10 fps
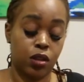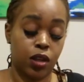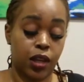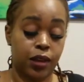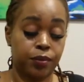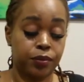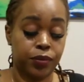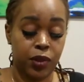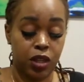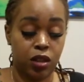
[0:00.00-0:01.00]

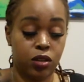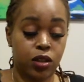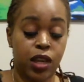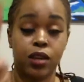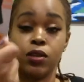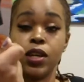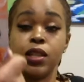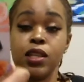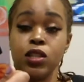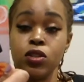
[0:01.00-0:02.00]
Okay, you get
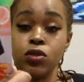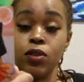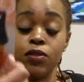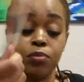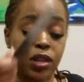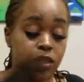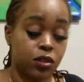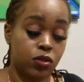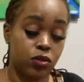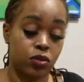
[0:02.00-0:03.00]
the Two of
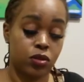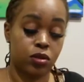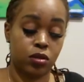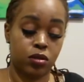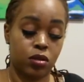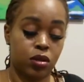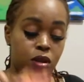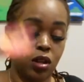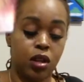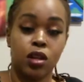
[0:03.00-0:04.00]
Pentacles,
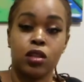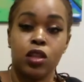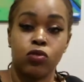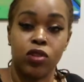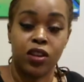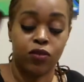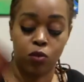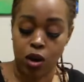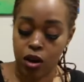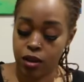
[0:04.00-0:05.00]
the Three of
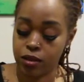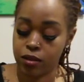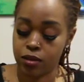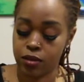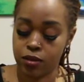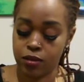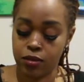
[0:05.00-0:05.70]
Wands,